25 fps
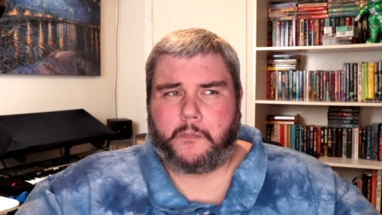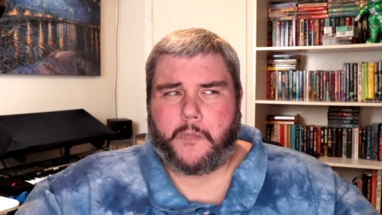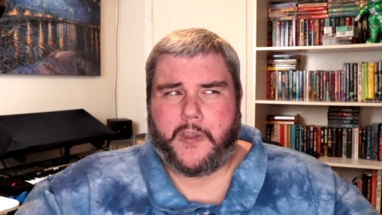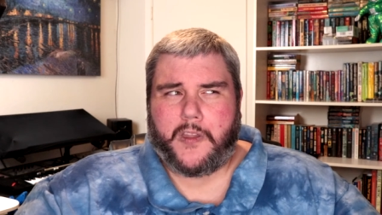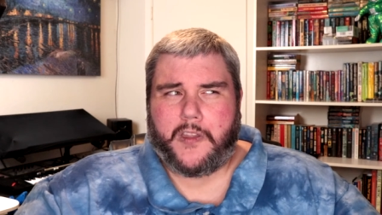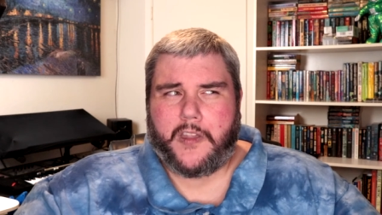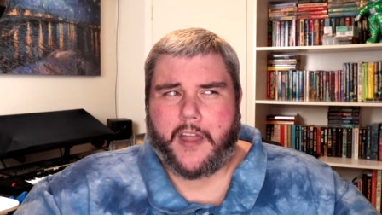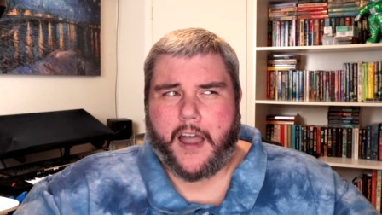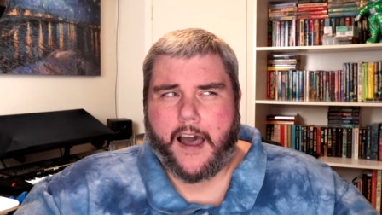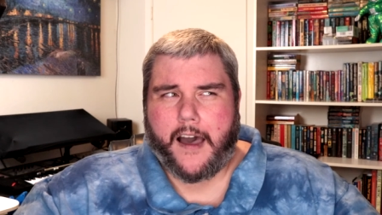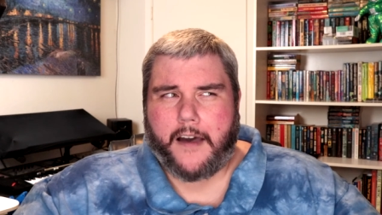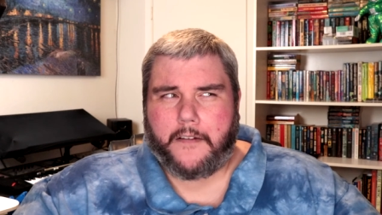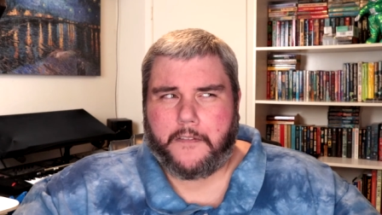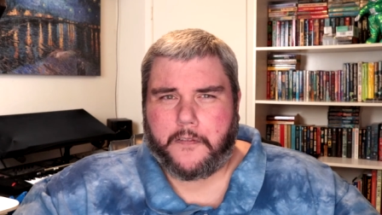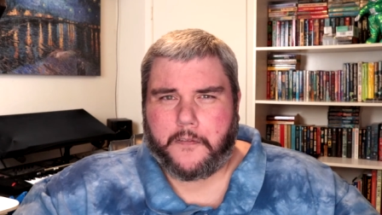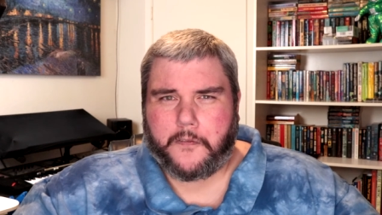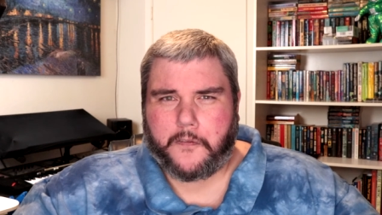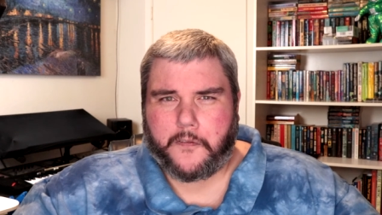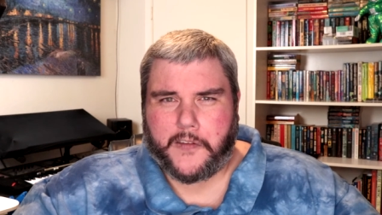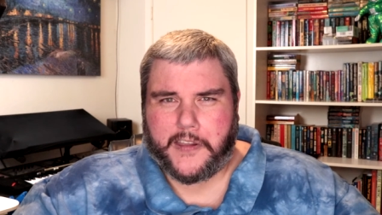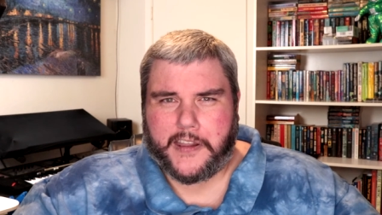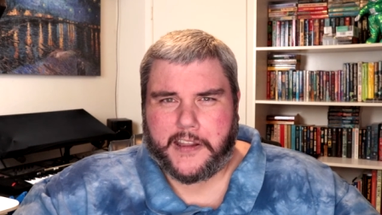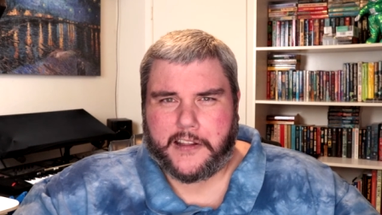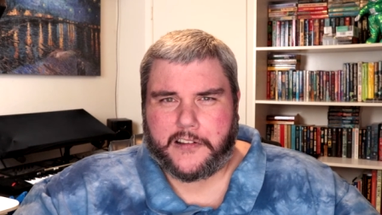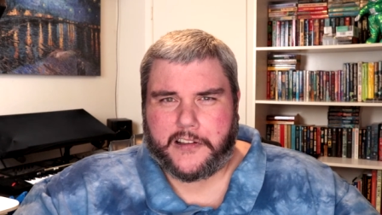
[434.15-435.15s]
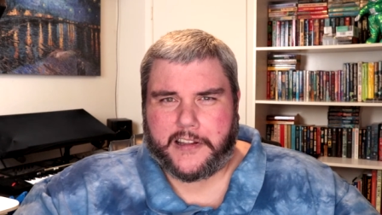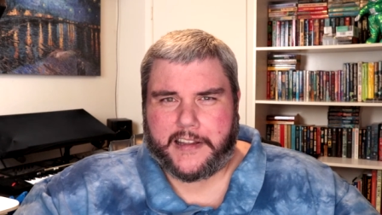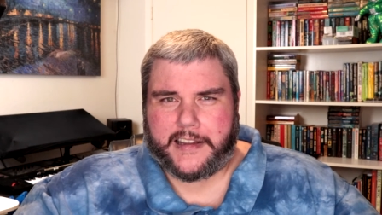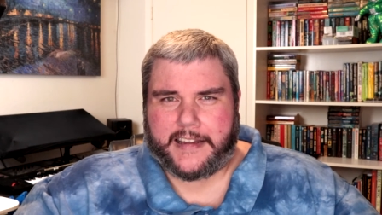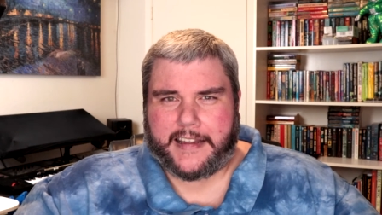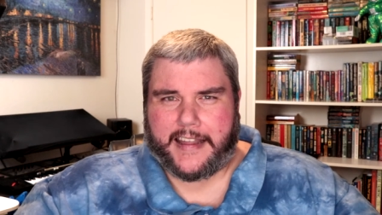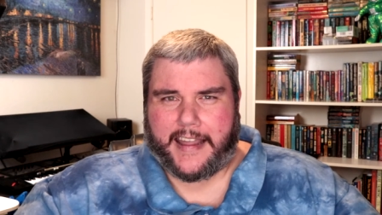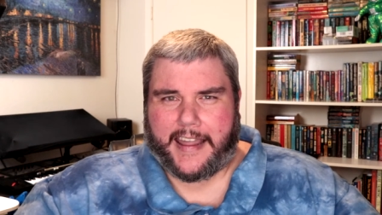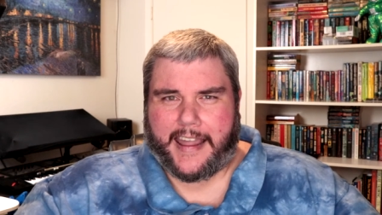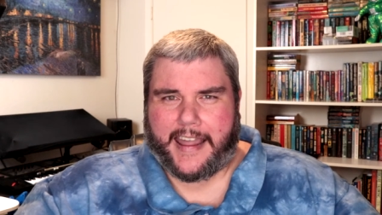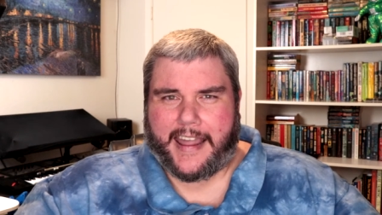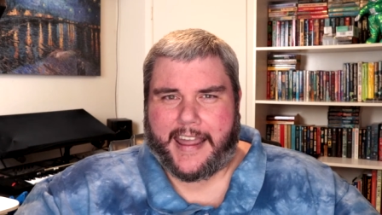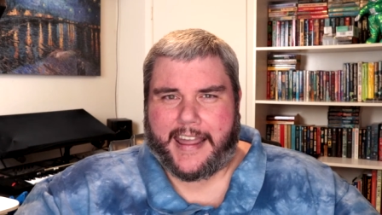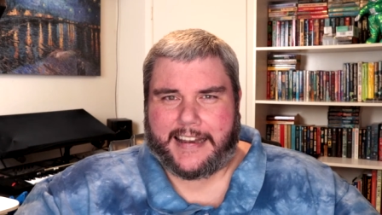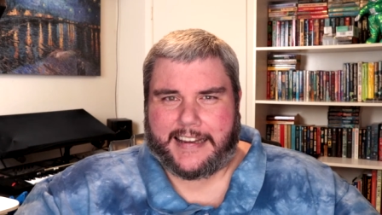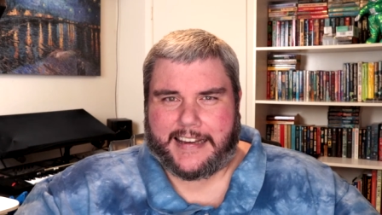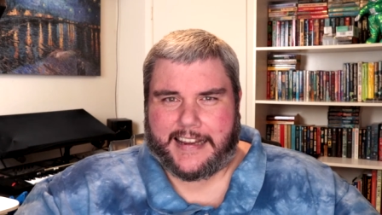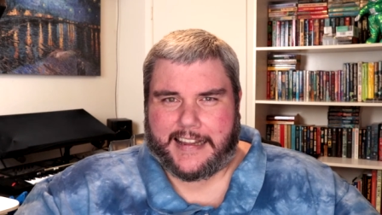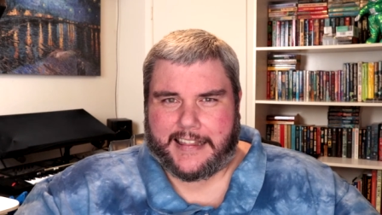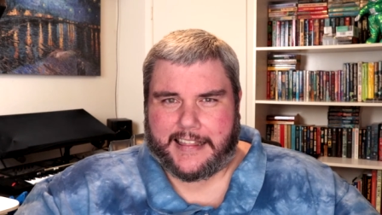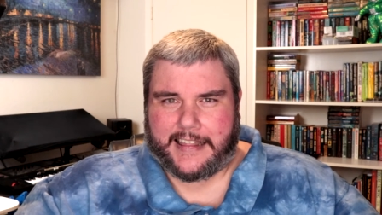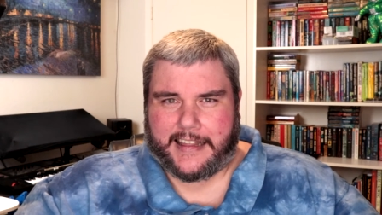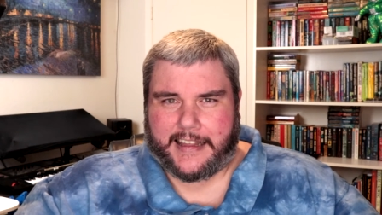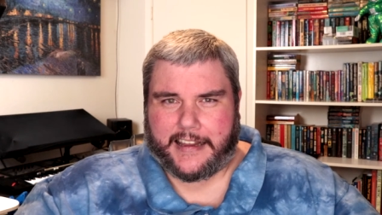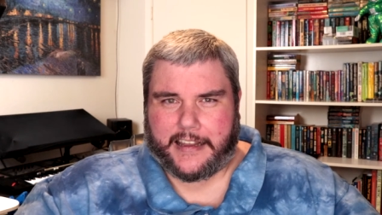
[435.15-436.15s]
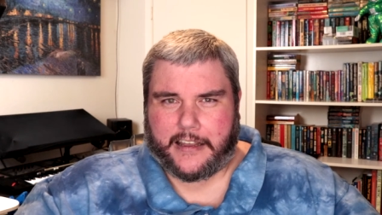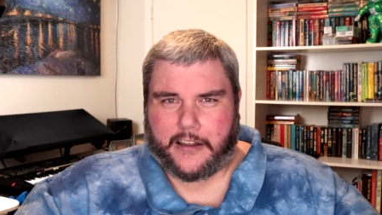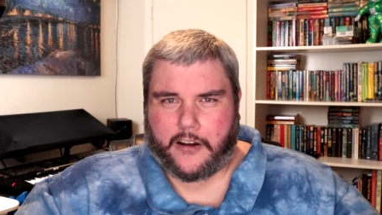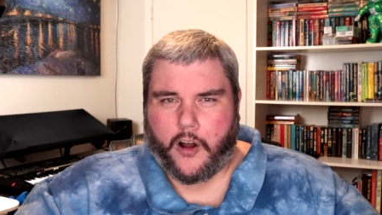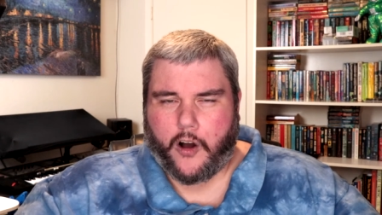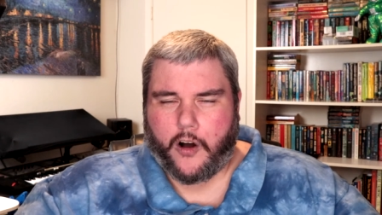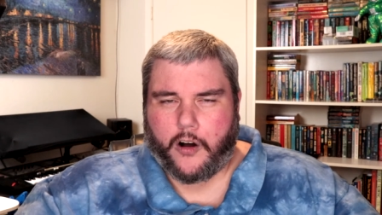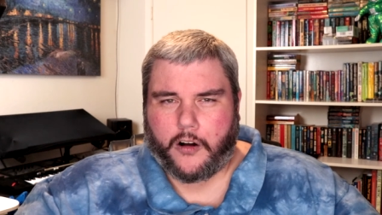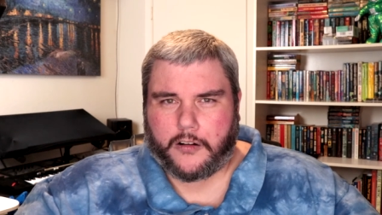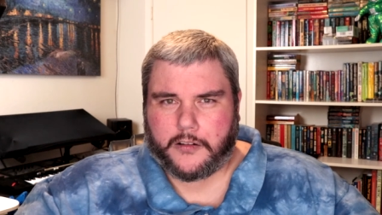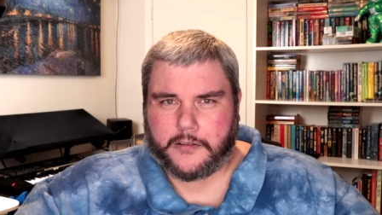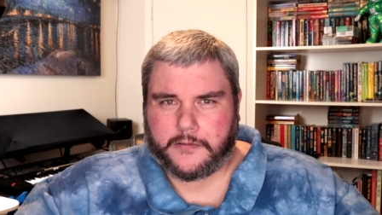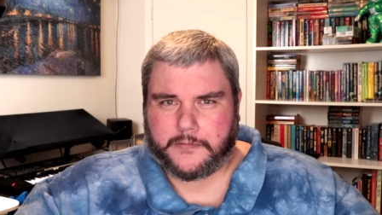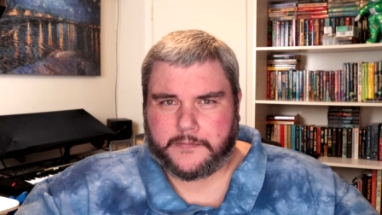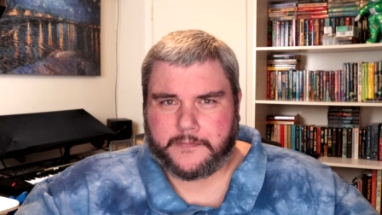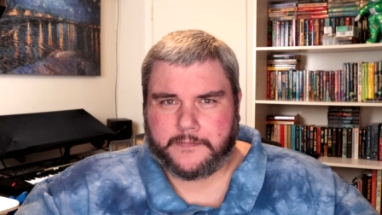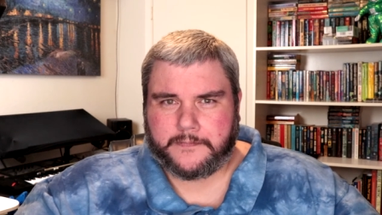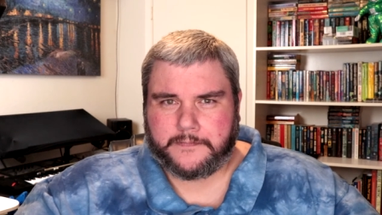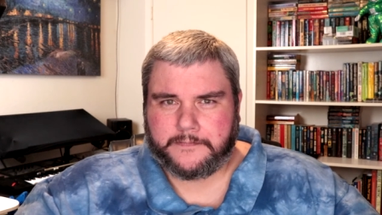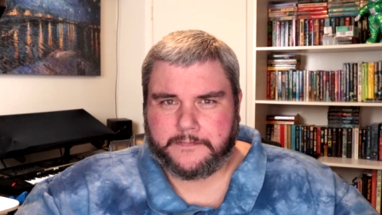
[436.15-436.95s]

not feeling anything at all.